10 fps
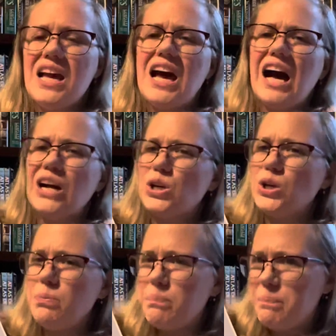a good
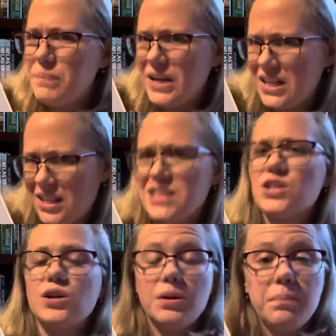bit of it's
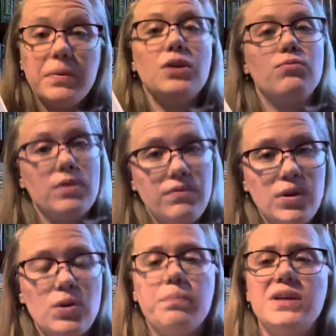going to be
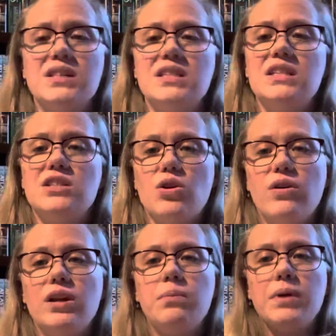review because he's
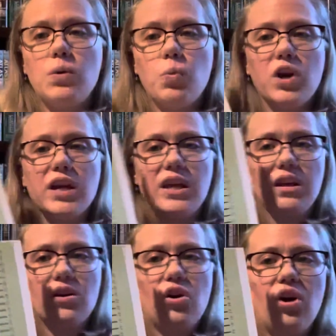already been working
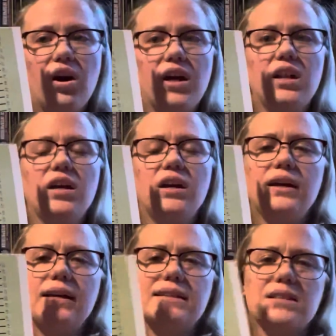on
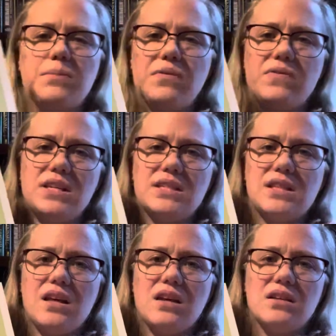some of these
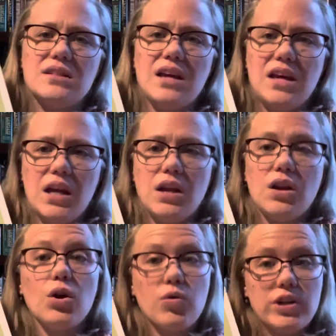things in
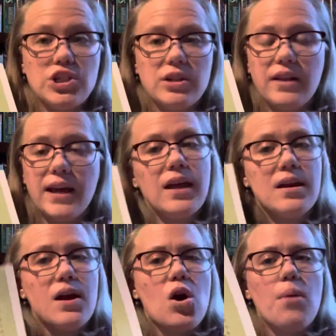Christian Light.
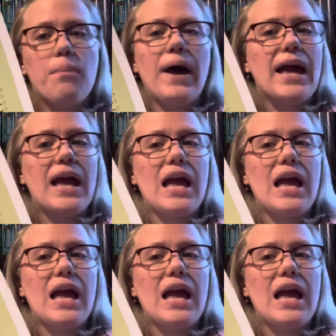But